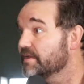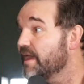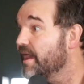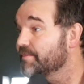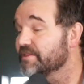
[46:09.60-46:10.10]

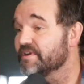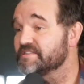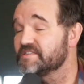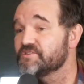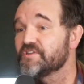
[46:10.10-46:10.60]
Yeah, I mean, the
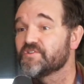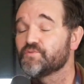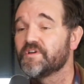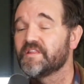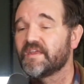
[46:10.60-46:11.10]
rest is history. There
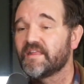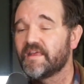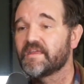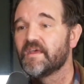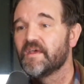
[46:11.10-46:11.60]
was one thing I
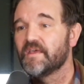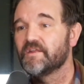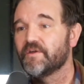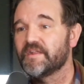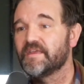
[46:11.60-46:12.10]

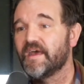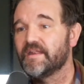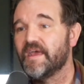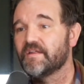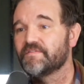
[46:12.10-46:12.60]
had
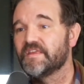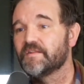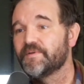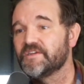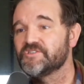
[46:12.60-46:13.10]
gotten out of the
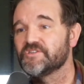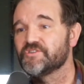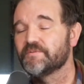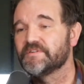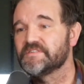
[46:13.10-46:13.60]
inpatient
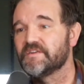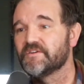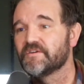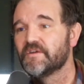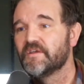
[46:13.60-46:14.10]
treatment
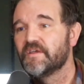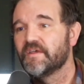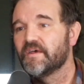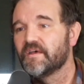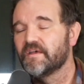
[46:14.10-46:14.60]
center,
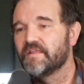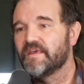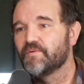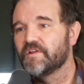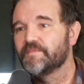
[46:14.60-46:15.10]

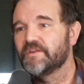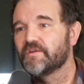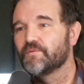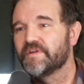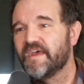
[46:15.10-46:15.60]
and they wanted me to
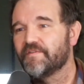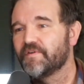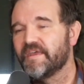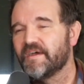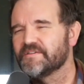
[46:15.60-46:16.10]
go to one
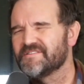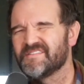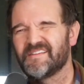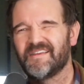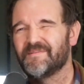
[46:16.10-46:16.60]
halfway house. I
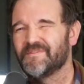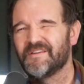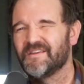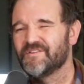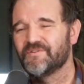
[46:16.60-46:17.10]
was like,
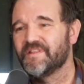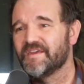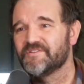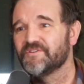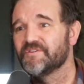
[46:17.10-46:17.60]
I'm not doing
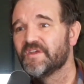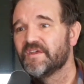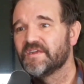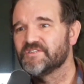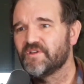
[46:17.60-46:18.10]
that, dude.
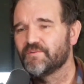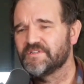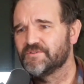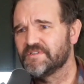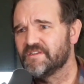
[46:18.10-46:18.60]
And so I
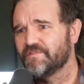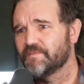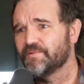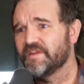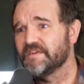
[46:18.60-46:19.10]
went to a
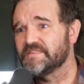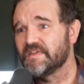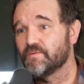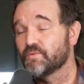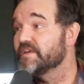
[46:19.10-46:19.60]
different
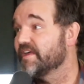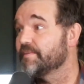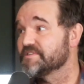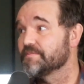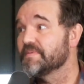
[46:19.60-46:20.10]
place and
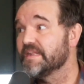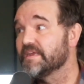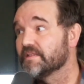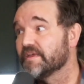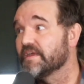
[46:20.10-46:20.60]
relapsed
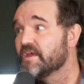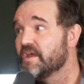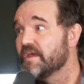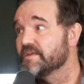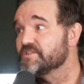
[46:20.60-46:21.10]
immediately.
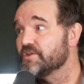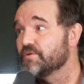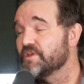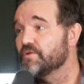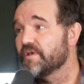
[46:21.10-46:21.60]
And
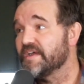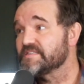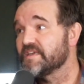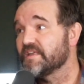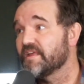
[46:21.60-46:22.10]
so you were
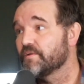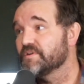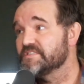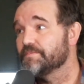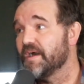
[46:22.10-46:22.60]
asking like,
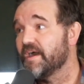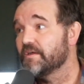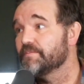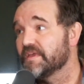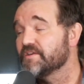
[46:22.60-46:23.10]
what's a
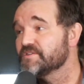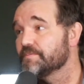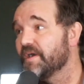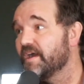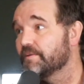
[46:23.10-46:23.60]
bottom? Here's
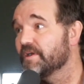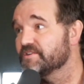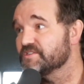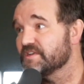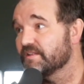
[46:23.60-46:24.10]
a bottom.
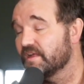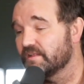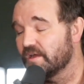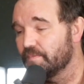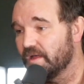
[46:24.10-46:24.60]
I'll
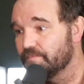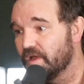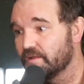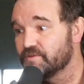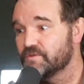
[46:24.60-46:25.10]

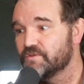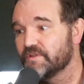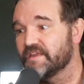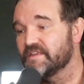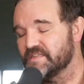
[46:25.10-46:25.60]

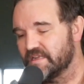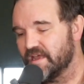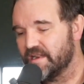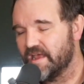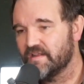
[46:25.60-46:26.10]
do it like this. I'd
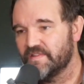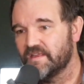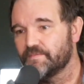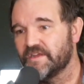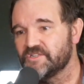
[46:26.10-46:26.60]
gotten out of
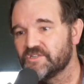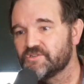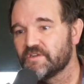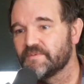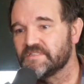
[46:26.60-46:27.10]
the inpatient
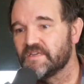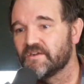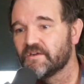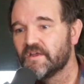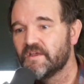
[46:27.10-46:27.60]
treatment
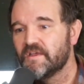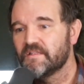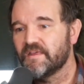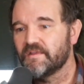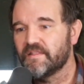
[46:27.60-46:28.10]
center.
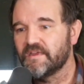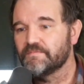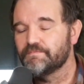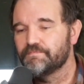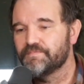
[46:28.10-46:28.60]

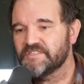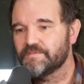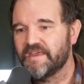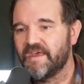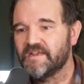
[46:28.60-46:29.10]
They
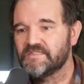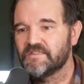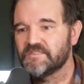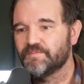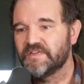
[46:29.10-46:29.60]
bust my ass
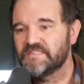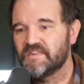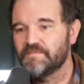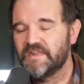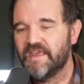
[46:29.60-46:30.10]
to this place
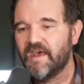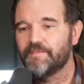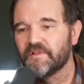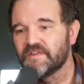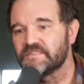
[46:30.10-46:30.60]
in
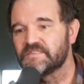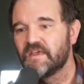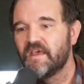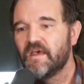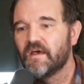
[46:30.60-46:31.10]
Minneapolis.